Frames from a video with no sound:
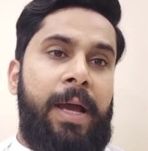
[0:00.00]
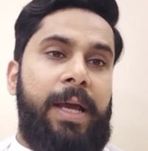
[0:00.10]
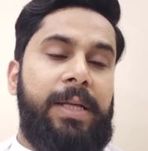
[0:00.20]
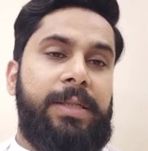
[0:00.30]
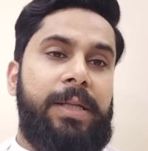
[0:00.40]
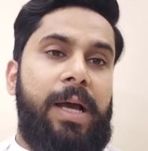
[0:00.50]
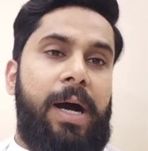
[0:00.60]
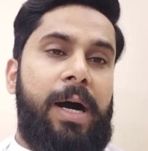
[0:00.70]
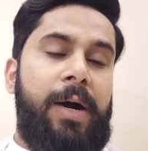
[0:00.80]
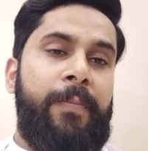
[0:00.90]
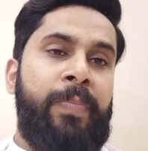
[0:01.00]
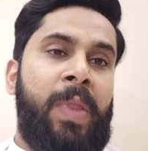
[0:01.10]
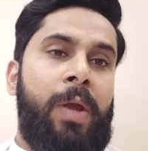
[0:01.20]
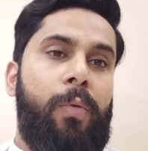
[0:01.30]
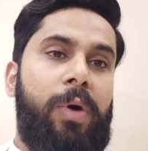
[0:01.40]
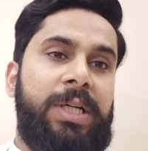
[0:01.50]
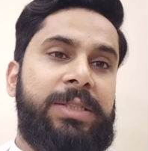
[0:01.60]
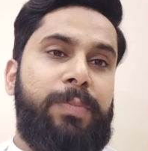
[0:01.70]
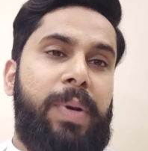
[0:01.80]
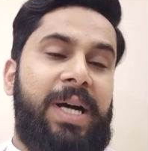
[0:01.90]
his arm
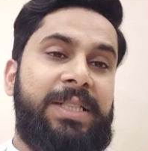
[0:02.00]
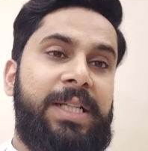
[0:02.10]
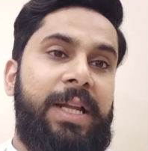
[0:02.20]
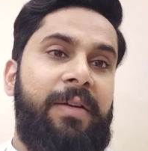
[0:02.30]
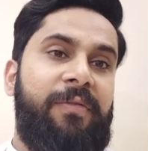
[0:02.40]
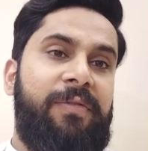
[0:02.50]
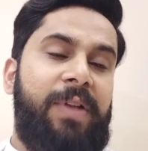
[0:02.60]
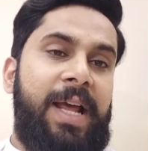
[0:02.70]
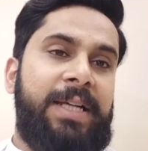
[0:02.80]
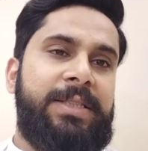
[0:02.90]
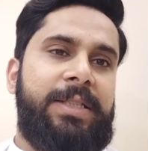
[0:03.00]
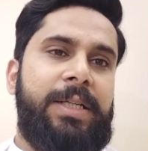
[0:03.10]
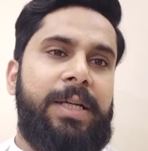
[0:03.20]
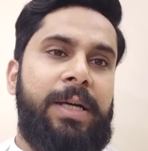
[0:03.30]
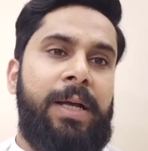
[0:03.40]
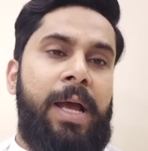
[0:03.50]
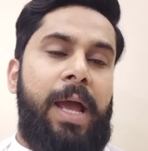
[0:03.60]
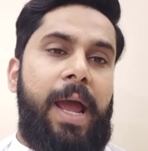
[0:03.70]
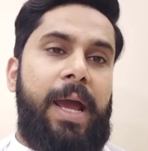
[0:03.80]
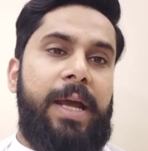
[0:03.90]
was partially flexed,
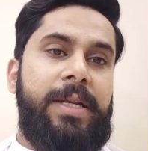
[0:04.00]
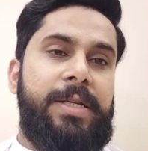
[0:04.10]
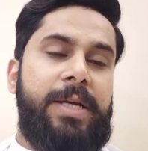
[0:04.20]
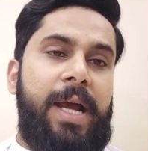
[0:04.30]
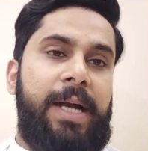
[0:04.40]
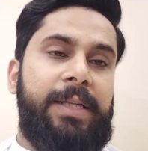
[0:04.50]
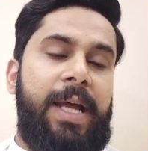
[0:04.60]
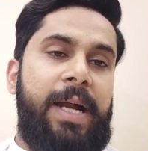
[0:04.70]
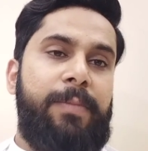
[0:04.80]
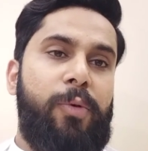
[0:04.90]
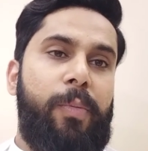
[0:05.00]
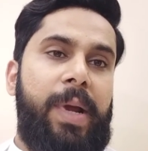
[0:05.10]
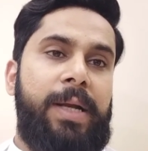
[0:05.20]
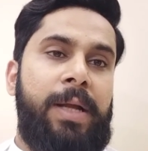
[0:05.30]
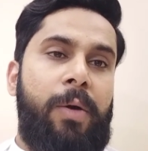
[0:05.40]
and at that moment